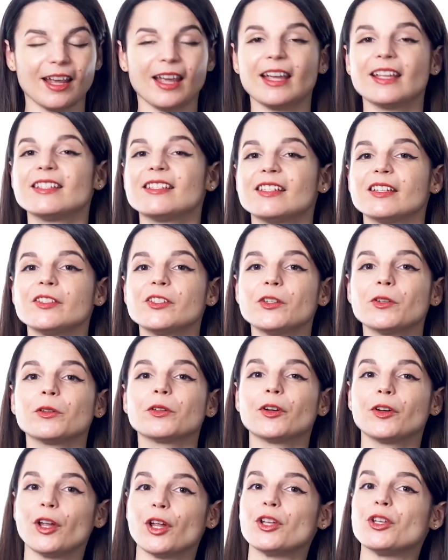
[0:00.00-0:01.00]
And since you
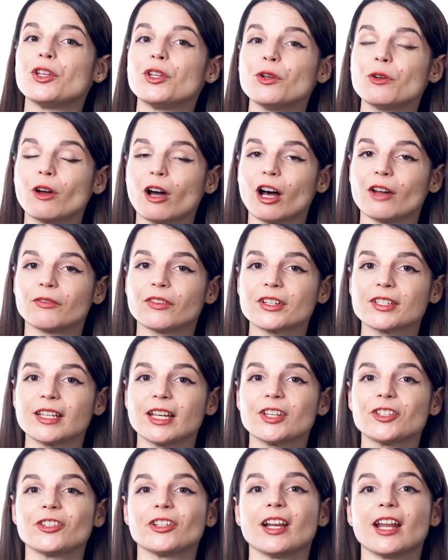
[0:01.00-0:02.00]
learn a new
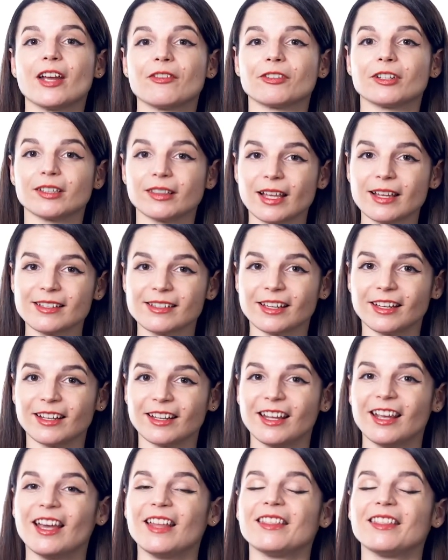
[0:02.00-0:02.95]
conversation in every lesson,